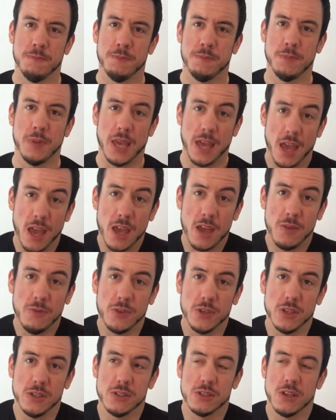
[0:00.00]

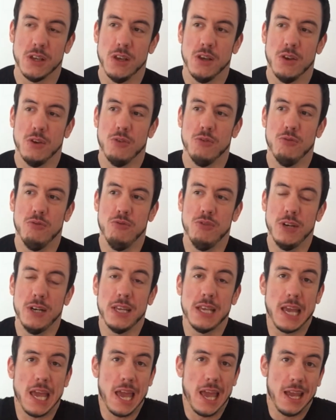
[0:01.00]
behaviors
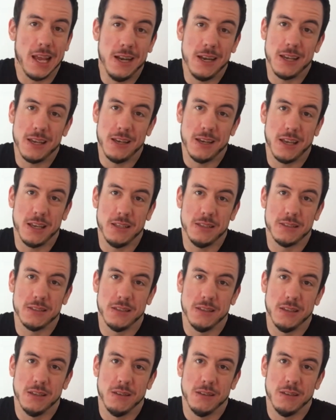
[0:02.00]
really alienate